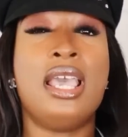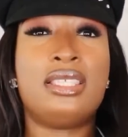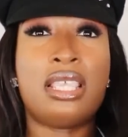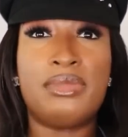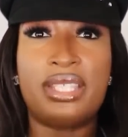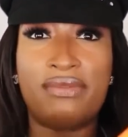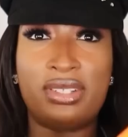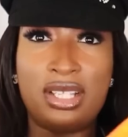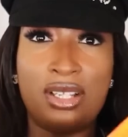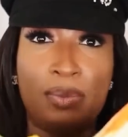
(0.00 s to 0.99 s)
So I'm
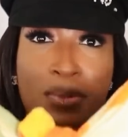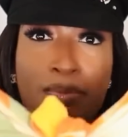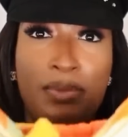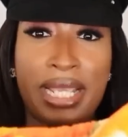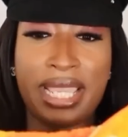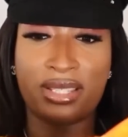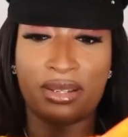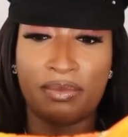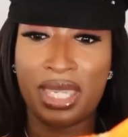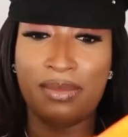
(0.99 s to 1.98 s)
definitely going to put
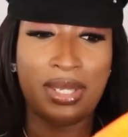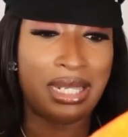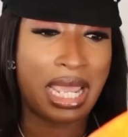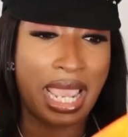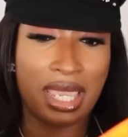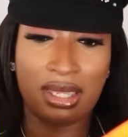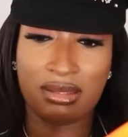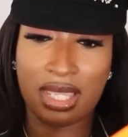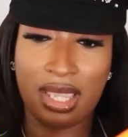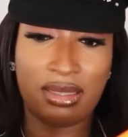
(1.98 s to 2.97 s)
blazer. Maybe
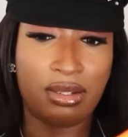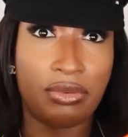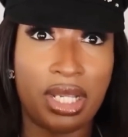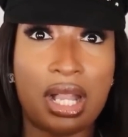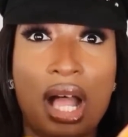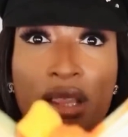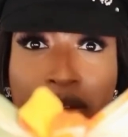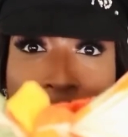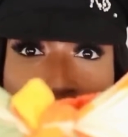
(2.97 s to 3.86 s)
like take the green color